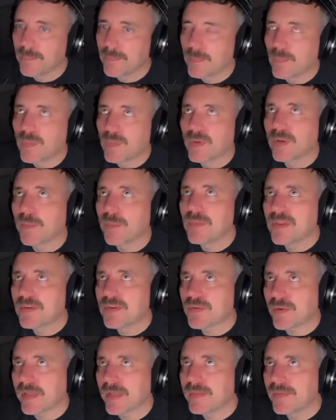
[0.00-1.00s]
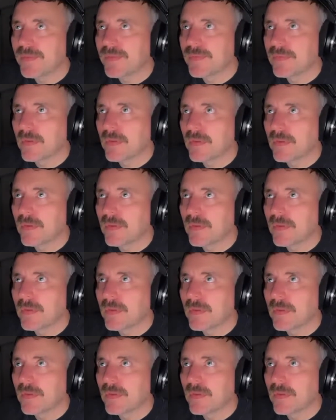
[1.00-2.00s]
There can be trends.
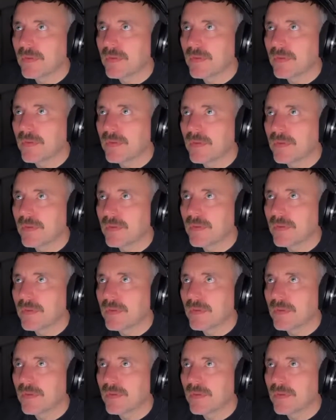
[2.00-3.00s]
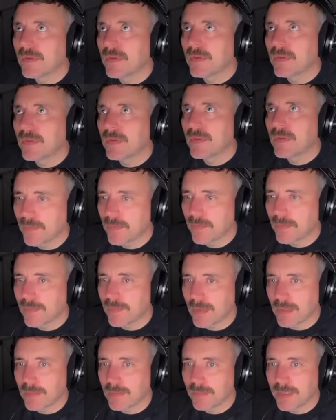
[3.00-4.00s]
I guess programmer would
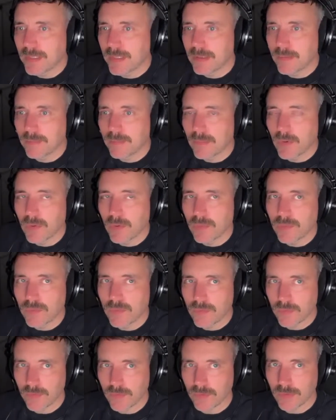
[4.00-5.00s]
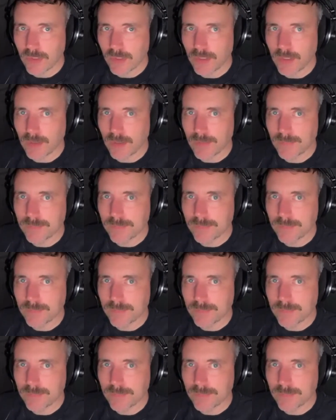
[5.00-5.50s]
still be the mostly